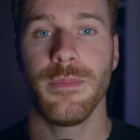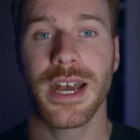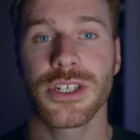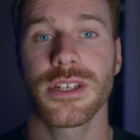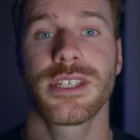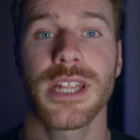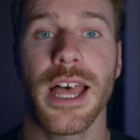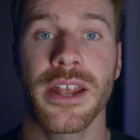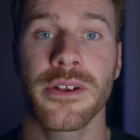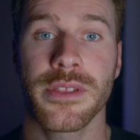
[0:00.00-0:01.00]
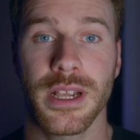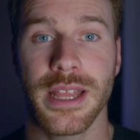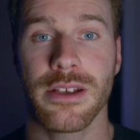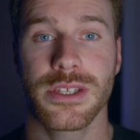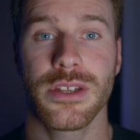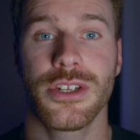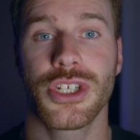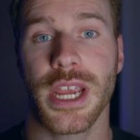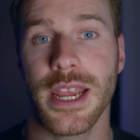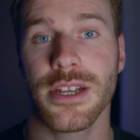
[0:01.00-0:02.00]
Imagine a slider that allows you to
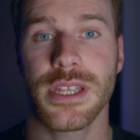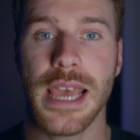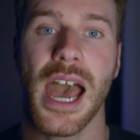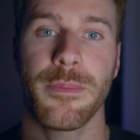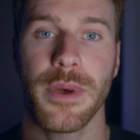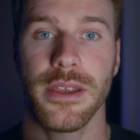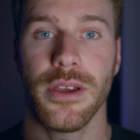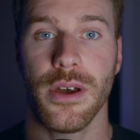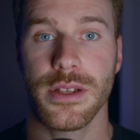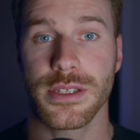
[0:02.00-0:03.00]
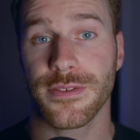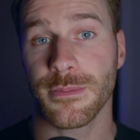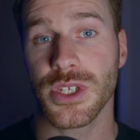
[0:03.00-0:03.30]
change the app icons from